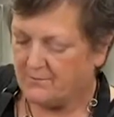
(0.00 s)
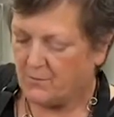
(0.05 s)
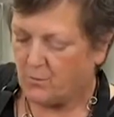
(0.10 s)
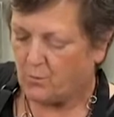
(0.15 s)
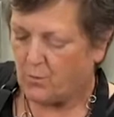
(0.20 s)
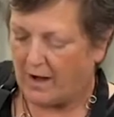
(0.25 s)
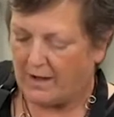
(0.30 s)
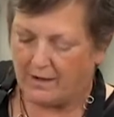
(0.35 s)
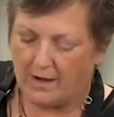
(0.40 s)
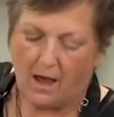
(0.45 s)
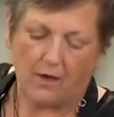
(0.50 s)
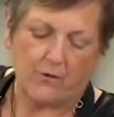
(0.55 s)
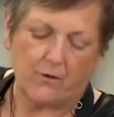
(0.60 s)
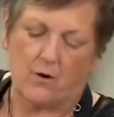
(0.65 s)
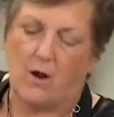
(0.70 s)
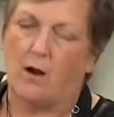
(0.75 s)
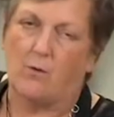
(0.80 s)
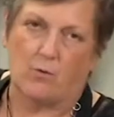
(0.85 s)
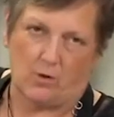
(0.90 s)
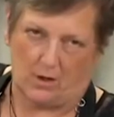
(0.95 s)
Right now, they're
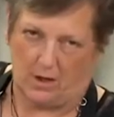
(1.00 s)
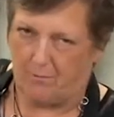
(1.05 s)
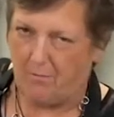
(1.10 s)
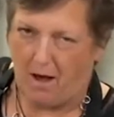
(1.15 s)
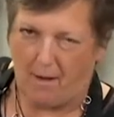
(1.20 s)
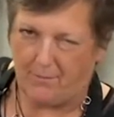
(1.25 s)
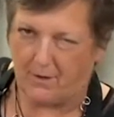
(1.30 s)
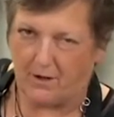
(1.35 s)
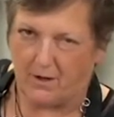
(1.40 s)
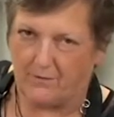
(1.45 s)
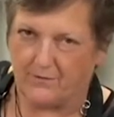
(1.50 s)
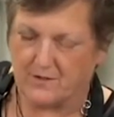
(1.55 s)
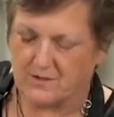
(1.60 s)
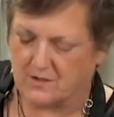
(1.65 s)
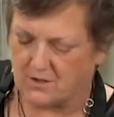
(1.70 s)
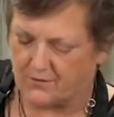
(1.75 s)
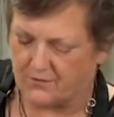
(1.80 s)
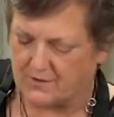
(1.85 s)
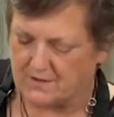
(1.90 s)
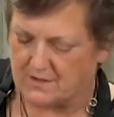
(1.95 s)
not really popping off the
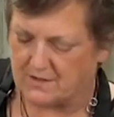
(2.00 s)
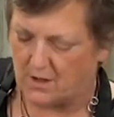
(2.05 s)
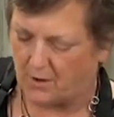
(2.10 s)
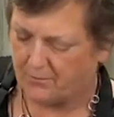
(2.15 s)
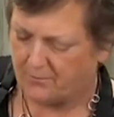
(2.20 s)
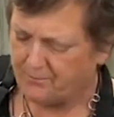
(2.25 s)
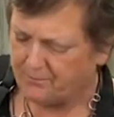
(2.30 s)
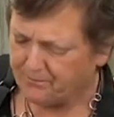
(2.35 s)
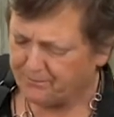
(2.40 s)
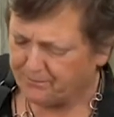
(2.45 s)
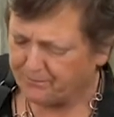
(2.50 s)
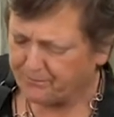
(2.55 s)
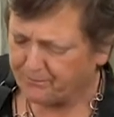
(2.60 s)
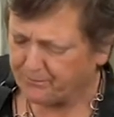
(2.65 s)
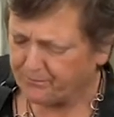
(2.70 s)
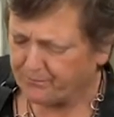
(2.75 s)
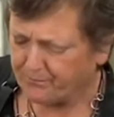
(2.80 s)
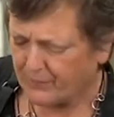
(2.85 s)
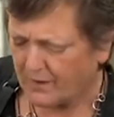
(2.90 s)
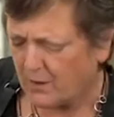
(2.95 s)
surface. So
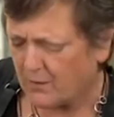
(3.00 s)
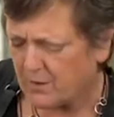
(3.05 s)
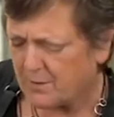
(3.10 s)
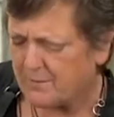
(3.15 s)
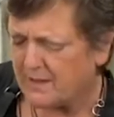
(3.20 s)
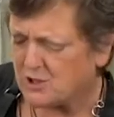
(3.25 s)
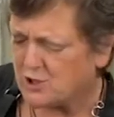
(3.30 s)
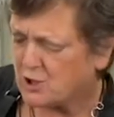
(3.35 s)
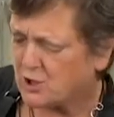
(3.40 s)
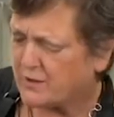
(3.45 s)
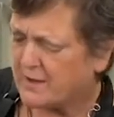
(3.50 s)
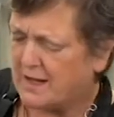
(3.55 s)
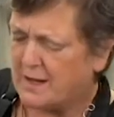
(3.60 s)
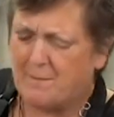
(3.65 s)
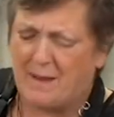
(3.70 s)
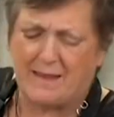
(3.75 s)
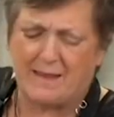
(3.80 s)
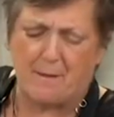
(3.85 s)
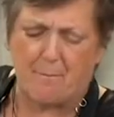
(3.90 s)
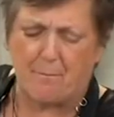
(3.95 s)
I wanna make sure that I
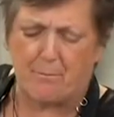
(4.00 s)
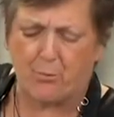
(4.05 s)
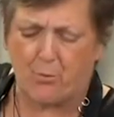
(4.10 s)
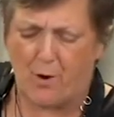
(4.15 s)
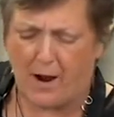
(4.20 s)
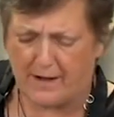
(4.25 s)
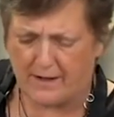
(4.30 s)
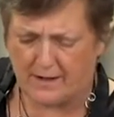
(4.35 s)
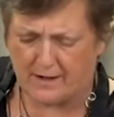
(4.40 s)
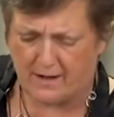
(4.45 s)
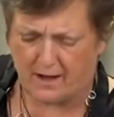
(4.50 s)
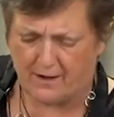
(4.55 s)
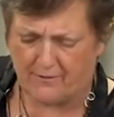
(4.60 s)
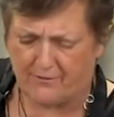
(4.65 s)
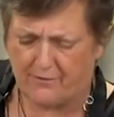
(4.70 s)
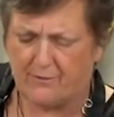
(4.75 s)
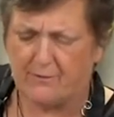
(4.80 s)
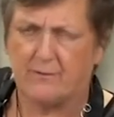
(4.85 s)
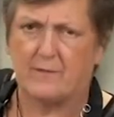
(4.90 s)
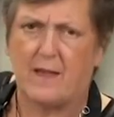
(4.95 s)
make it bright
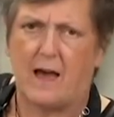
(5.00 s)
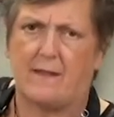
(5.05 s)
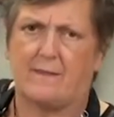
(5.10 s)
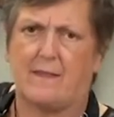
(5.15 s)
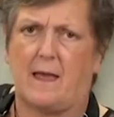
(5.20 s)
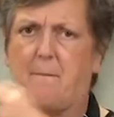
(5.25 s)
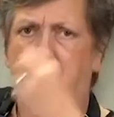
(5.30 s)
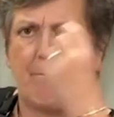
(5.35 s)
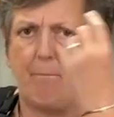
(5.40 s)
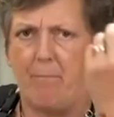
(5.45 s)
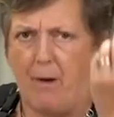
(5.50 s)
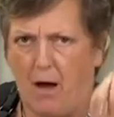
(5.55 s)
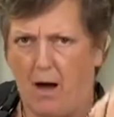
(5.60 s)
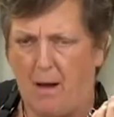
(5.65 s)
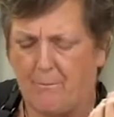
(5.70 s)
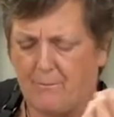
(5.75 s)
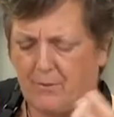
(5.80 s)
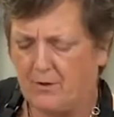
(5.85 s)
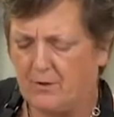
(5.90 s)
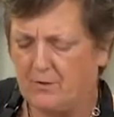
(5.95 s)
enough that they pop.